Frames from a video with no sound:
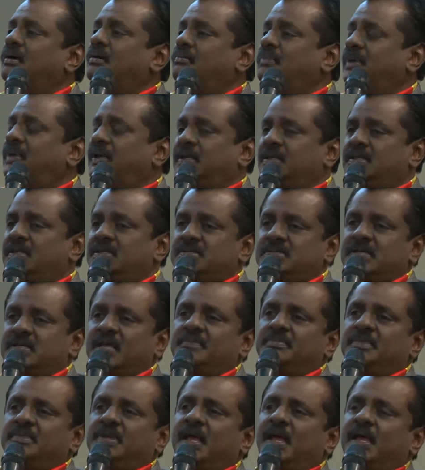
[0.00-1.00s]
But at the
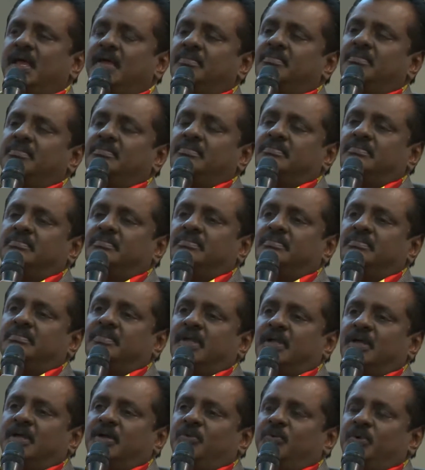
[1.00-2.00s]
same time,
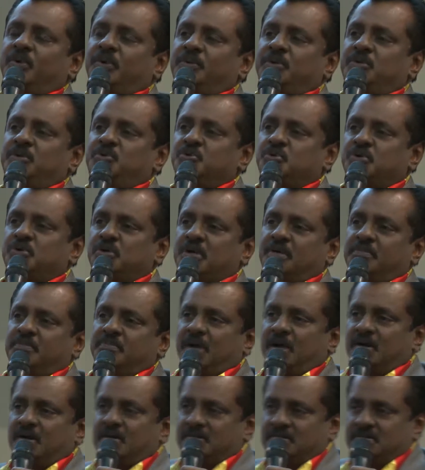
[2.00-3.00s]
when we talk
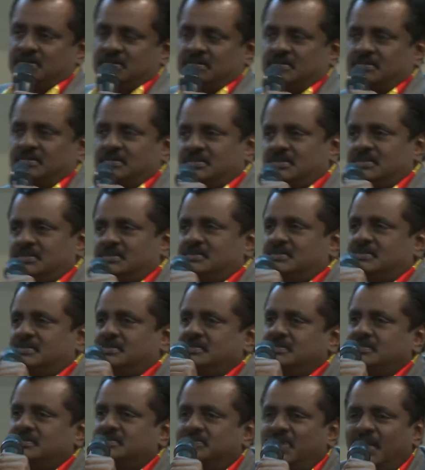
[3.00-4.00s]
about
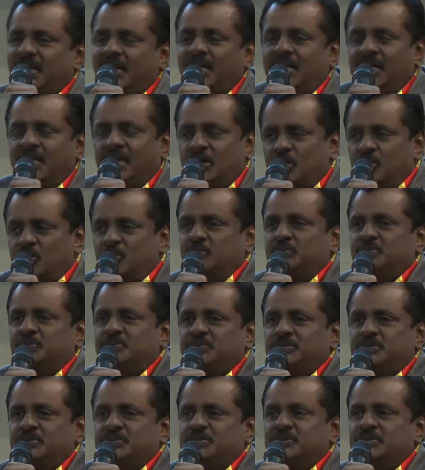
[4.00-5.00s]
building
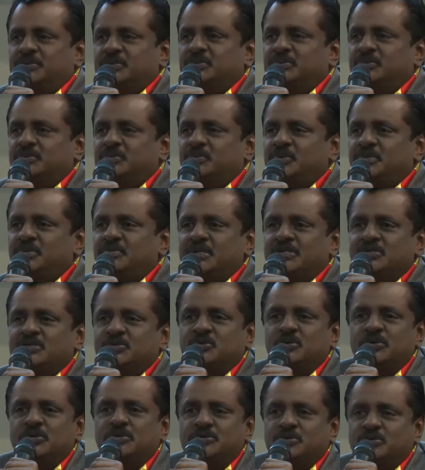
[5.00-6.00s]
homes, we
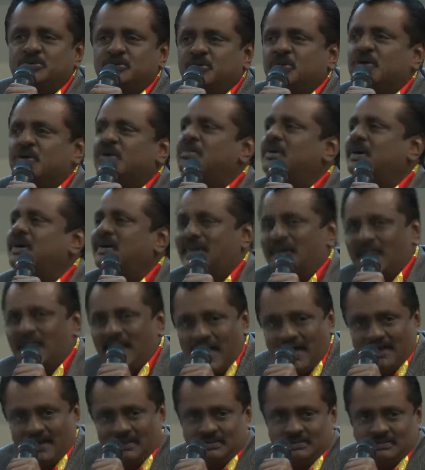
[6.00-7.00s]
must also talk about
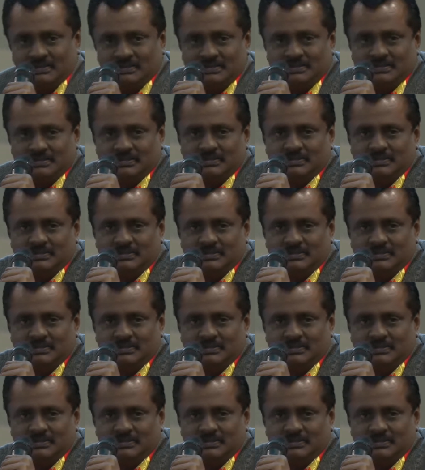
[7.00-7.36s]
land.